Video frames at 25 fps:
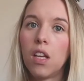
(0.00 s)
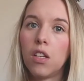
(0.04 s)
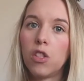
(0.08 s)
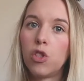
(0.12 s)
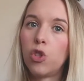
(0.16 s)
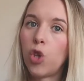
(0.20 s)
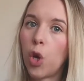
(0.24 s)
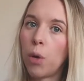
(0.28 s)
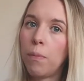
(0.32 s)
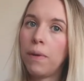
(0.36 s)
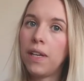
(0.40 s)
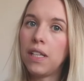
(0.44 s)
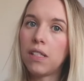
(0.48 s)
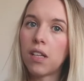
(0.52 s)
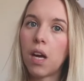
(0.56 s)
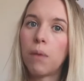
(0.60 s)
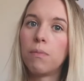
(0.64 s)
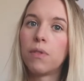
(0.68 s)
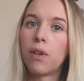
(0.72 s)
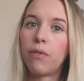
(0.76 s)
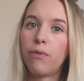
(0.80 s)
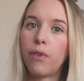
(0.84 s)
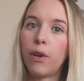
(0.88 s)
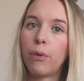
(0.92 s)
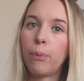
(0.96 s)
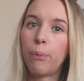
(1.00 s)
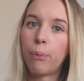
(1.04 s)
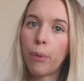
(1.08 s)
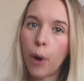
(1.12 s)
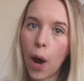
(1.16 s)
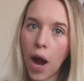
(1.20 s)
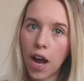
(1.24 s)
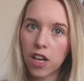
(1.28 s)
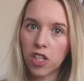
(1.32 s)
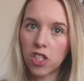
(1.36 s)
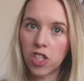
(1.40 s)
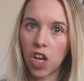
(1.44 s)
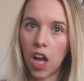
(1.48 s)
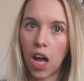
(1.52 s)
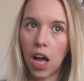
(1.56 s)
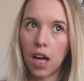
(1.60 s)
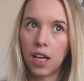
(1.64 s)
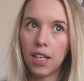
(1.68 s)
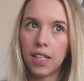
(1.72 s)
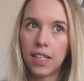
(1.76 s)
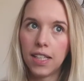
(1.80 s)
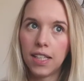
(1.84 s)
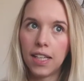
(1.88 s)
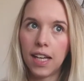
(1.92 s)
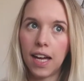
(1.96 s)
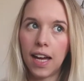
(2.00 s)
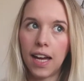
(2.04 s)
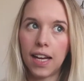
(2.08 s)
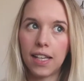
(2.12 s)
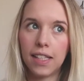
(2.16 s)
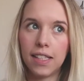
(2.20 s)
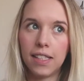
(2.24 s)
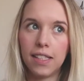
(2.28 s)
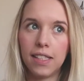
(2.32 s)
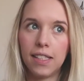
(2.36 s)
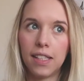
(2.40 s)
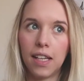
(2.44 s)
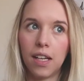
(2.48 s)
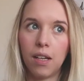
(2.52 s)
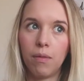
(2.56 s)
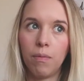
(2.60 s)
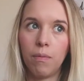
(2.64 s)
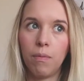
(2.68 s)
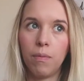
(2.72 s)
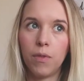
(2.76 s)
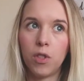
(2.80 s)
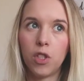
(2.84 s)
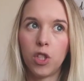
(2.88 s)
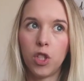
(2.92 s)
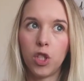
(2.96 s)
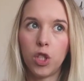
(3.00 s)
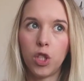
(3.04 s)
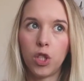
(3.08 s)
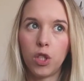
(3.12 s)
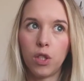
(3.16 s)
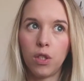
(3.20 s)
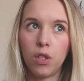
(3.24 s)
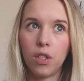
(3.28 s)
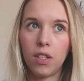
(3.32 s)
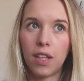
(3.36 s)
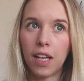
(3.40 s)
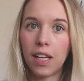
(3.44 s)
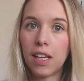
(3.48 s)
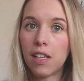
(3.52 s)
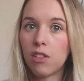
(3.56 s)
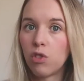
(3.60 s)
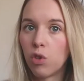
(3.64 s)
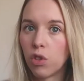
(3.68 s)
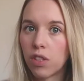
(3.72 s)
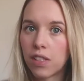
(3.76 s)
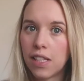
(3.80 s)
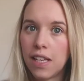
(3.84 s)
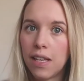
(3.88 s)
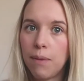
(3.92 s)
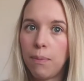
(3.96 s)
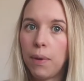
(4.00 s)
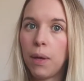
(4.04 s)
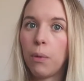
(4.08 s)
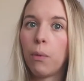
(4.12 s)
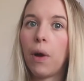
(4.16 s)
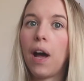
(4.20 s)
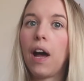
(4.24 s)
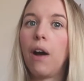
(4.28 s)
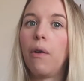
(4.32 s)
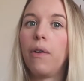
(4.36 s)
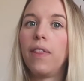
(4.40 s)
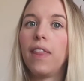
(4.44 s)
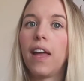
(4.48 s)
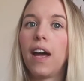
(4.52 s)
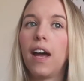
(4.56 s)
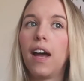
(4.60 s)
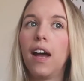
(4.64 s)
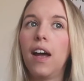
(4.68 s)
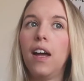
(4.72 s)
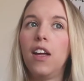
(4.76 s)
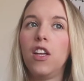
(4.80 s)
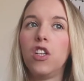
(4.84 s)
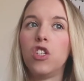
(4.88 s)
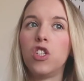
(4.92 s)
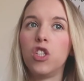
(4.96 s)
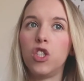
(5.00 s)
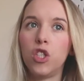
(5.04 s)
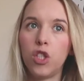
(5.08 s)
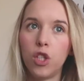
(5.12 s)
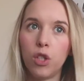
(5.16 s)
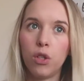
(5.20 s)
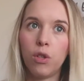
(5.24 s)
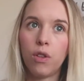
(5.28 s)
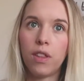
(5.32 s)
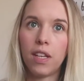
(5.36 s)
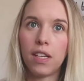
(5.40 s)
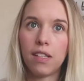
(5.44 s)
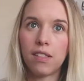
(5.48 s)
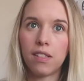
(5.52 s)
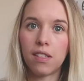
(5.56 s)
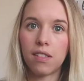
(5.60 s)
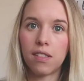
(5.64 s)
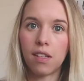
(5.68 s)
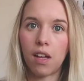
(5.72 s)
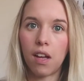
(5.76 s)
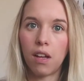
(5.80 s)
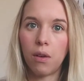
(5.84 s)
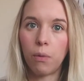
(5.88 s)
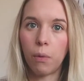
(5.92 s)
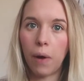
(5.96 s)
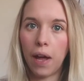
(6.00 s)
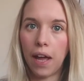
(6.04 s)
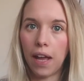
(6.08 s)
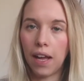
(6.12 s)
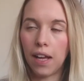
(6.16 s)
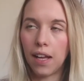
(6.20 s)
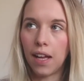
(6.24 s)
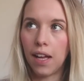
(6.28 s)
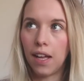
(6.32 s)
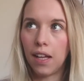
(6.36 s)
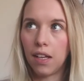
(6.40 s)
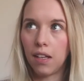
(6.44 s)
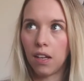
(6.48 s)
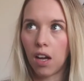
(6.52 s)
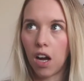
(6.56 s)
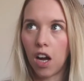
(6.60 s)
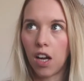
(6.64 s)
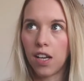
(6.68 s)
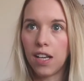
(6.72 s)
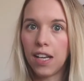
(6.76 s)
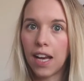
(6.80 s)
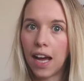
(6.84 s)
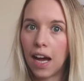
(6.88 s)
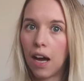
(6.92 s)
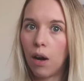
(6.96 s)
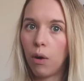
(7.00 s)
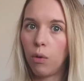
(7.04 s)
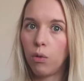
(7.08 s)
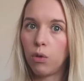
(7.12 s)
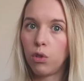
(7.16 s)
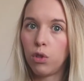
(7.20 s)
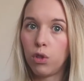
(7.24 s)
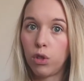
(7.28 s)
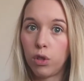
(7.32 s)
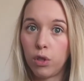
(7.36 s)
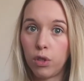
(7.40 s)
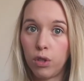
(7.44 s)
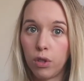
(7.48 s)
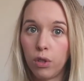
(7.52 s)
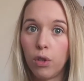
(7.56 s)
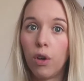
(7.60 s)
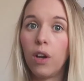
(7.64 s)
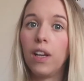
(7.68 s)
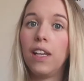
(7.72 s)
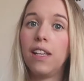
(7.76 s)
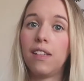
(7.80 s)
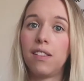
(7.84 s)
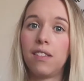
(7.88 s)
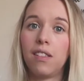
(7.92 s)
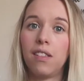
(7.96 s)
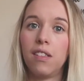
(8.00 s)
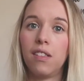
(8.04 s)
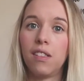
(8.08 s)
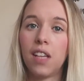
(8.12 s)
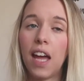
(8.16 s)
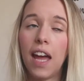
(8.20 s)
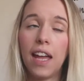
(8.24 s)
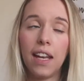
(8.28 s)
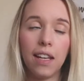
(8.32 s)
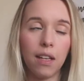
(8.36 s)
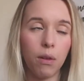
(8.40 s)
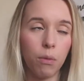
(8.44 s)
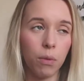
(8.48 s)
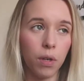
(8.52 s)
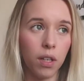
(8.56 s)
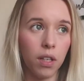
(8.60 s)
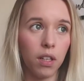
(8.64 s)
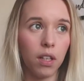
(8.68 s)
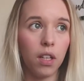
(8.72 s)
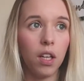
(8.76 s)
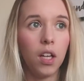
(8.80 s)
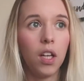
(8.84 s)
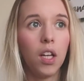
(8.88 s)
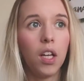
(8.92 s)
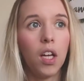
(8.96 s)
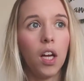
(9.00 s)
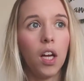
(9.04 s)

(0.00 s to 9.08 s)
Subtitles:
So many times I've felt pressure and that he's not sleeping well, and that to do things a certain way, and I now do not listen to anyone.